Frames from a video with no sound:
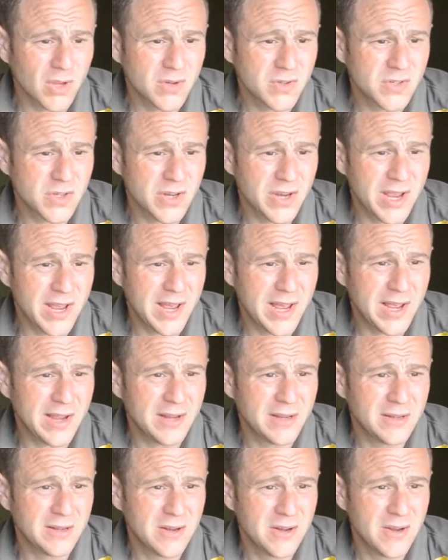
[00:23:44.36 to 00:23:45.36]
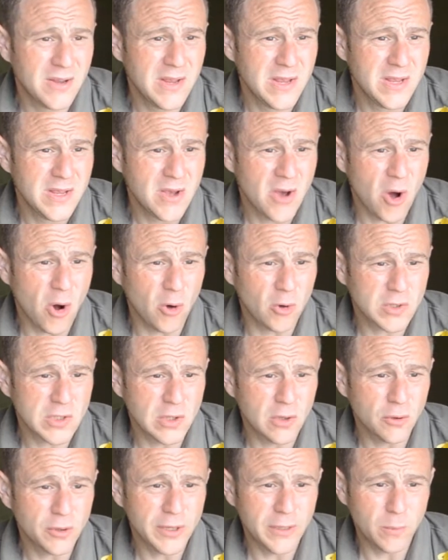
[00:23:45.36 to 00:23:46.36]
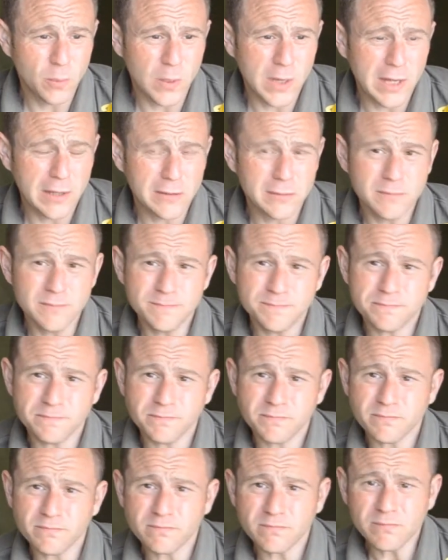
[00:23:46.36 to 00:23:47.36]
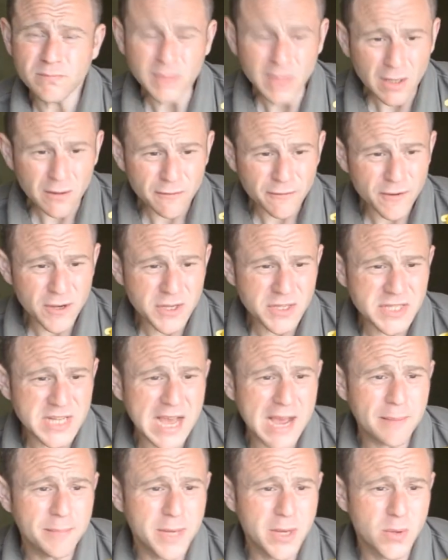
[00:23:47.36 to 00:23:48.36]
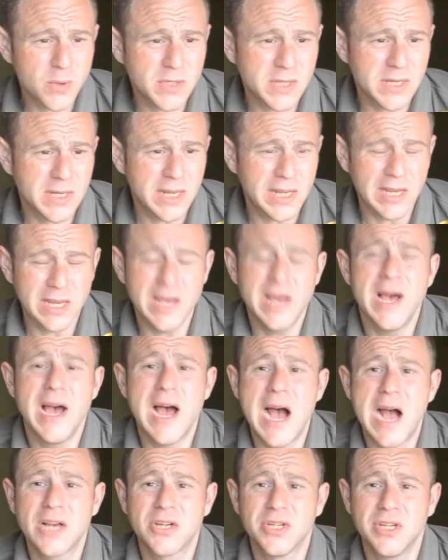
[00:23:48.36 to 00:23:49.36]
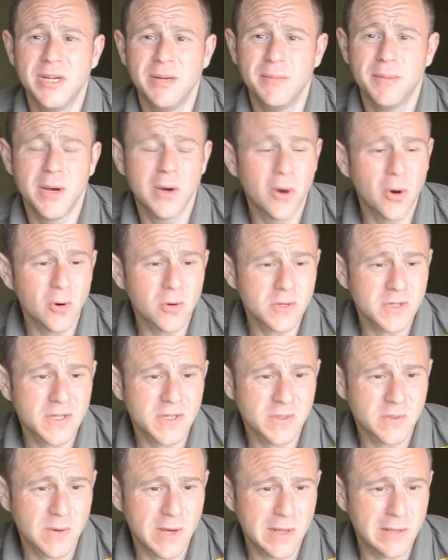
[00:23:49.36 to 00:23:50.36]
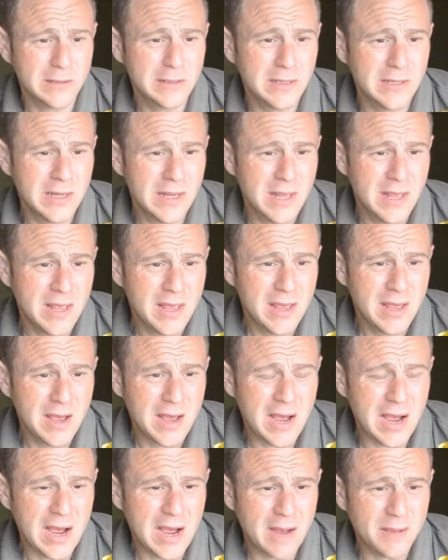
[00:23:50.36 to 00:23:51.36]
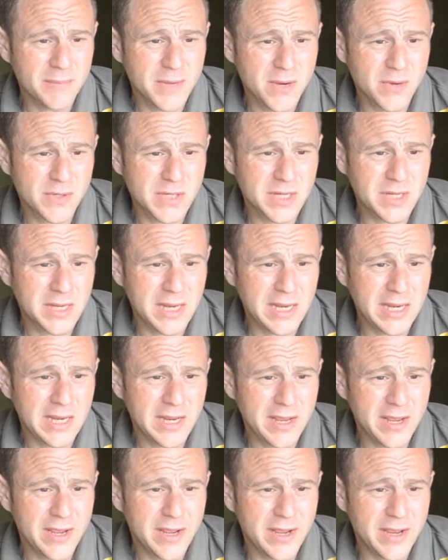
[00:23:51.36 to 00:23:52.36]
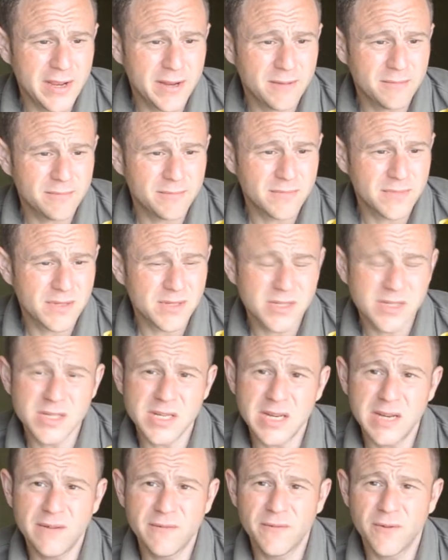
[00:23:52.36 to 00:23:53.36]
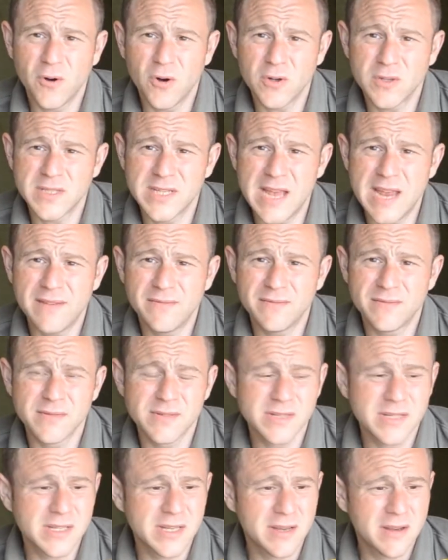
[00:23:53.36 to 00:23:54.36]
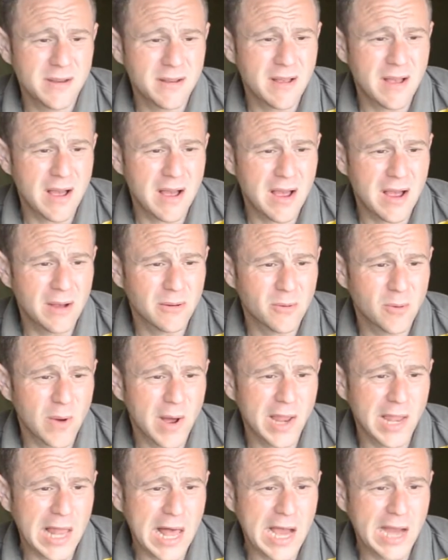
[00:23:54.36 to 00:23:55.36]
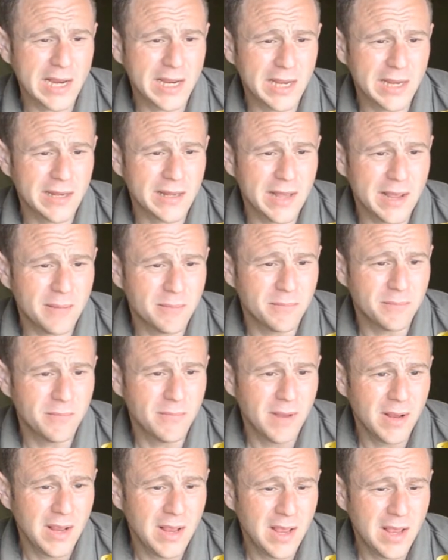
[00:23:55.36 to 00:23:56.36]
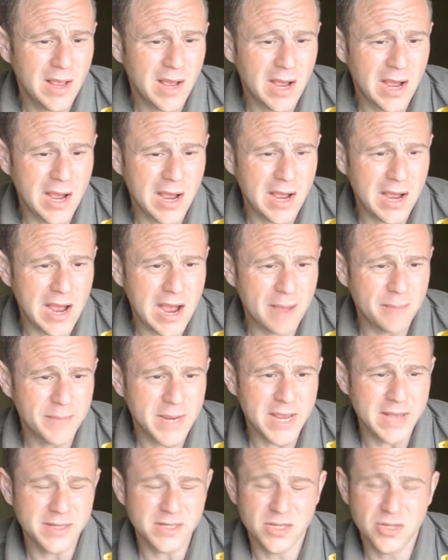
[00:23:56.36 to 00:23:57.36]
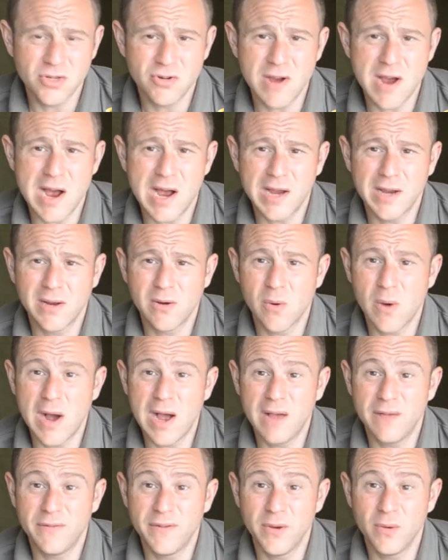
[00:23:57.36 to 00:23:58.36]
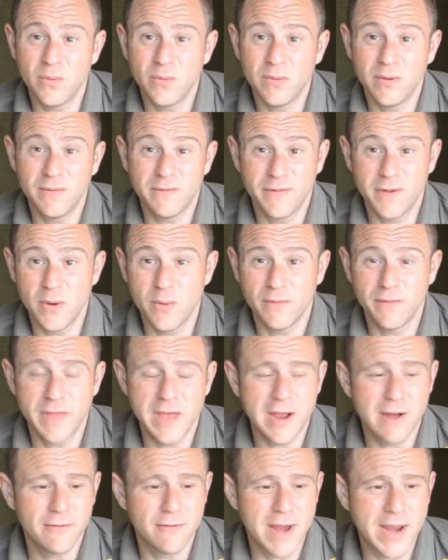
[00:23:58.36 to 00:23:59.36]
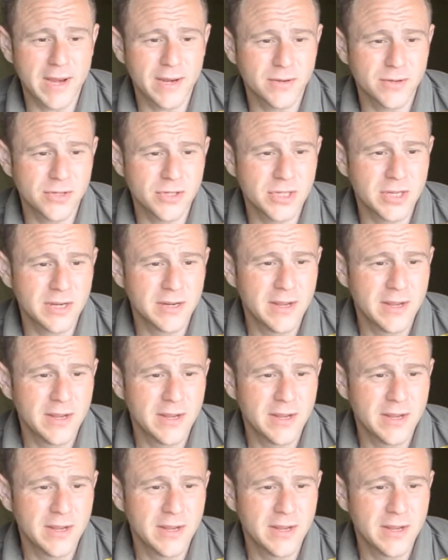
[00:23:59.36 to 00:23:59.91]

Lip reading: So yeah, all's looking well. First time using the Ashima hooks as well. Using the C410s, quite liking them. I'm yet to try quite a few of their range.